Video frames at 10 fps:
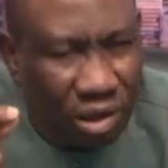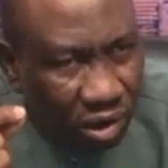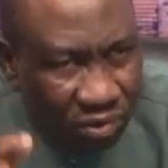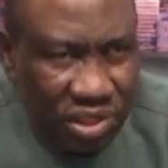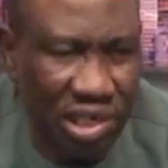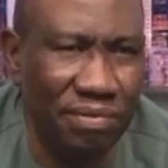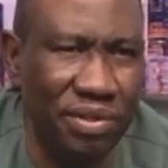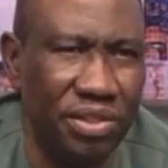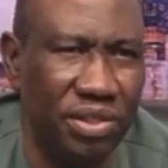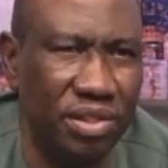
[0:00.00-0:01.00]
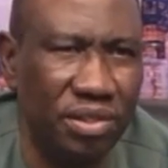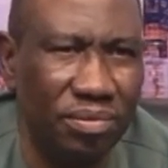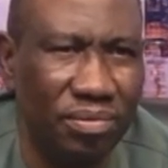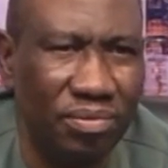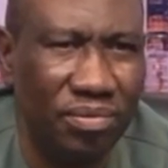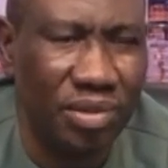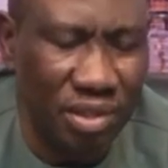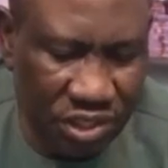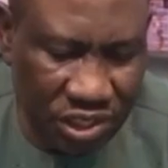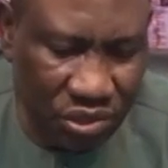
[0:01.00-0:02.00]
of service.
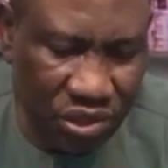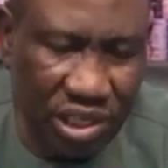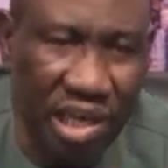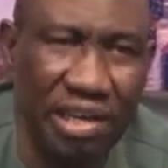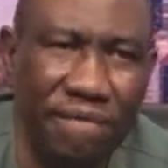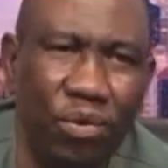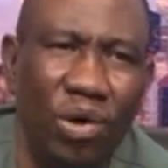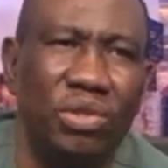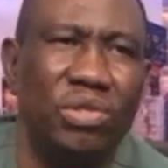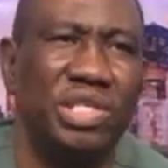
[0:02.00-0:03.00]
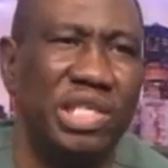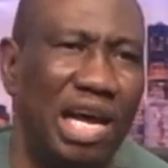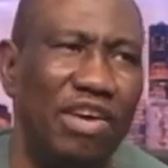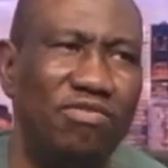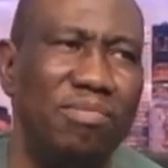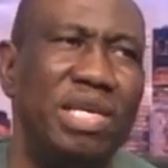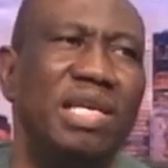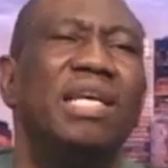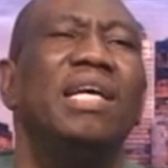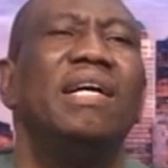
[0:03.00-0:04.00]
Jesus said, if you want to serve me,
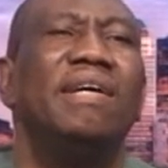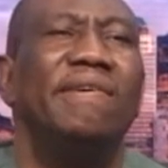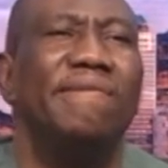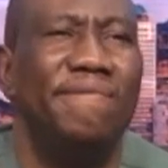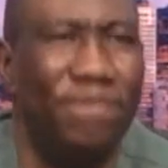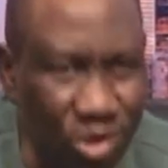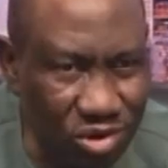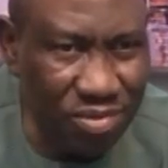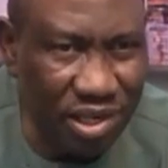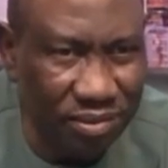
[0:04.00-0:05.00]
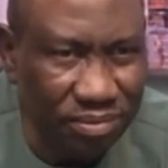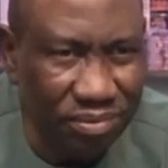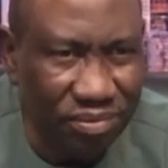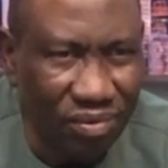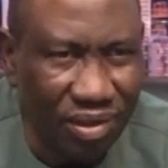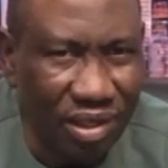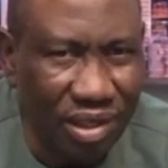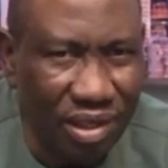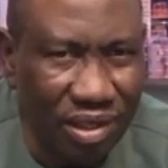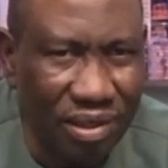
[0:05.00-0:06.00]
follow me.
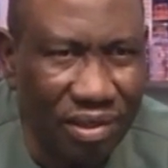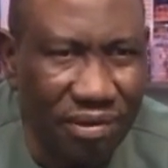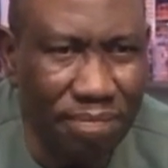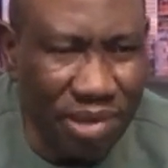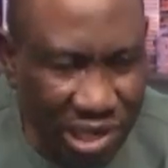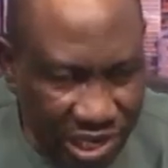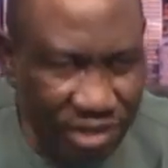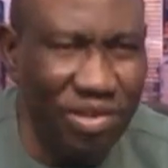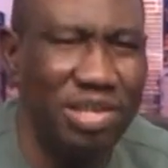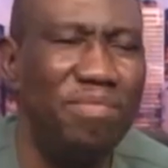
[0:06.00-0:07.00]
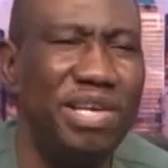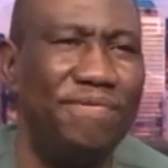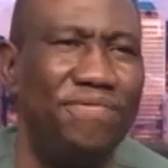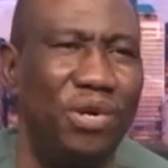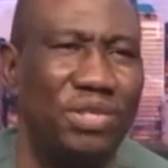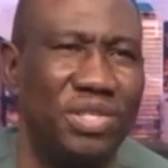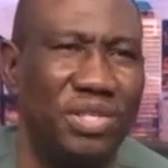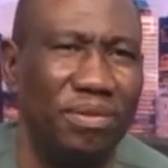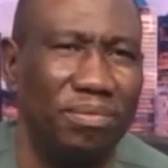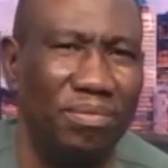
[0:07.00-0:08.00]
Believe in me first.
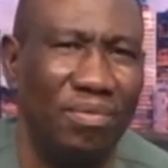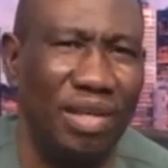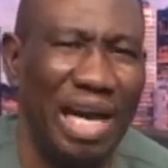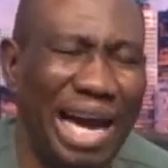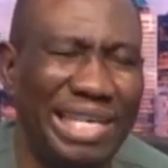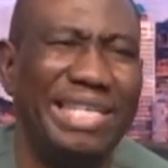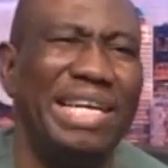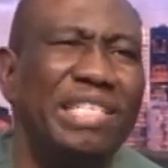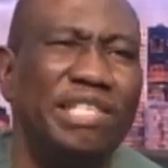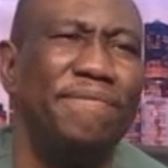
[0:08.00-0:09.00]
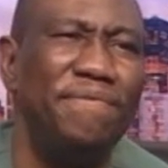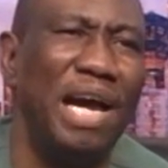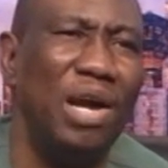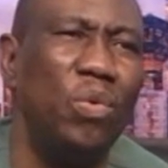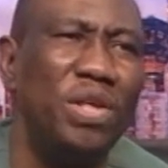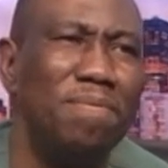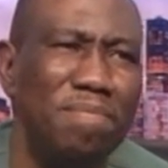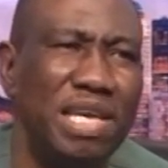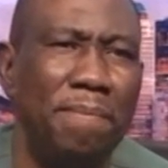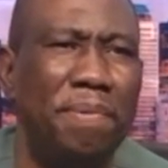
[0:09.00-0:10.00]
Identify with
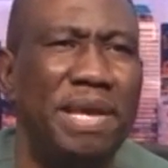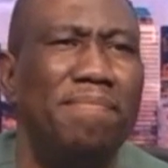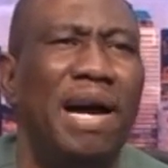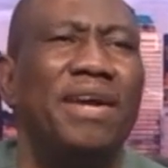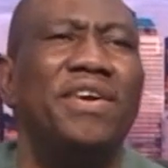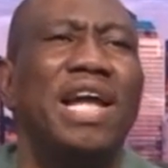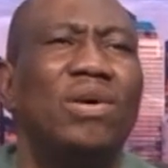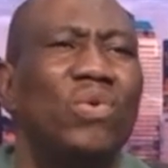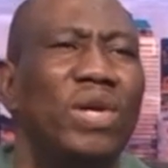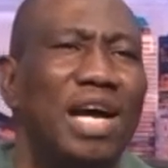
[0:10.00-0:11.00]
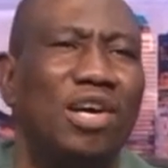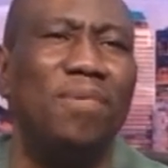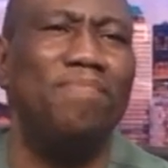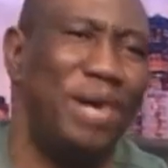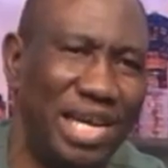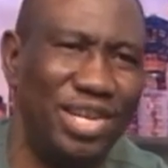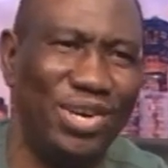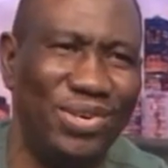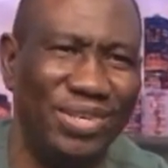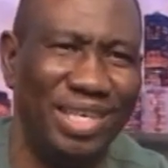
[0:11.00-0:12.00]
me. Be my regular
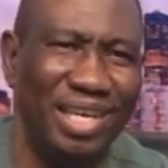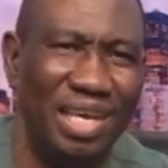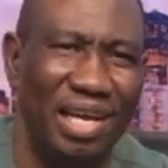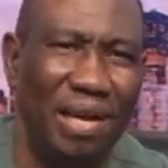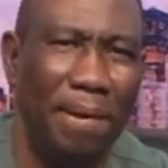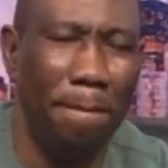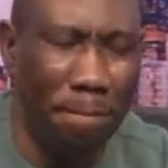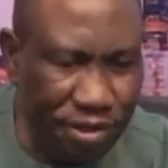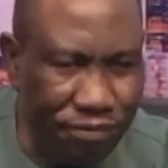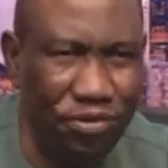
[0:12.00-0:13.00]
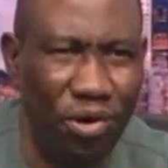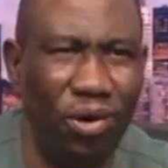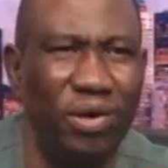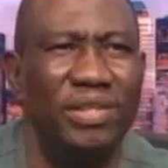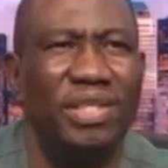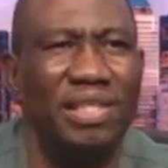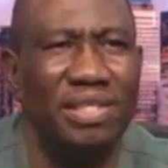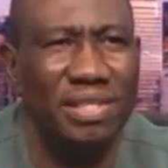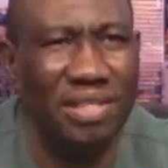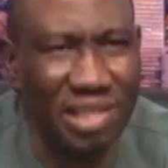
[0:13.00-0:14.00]
companion before
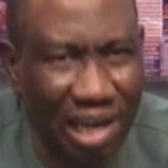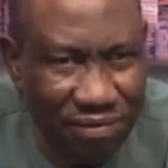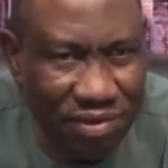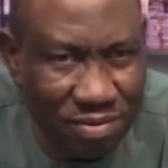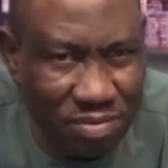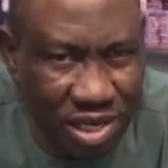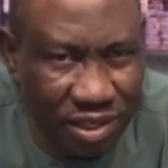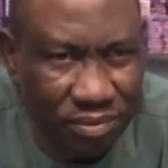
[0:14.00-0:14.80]
serving me.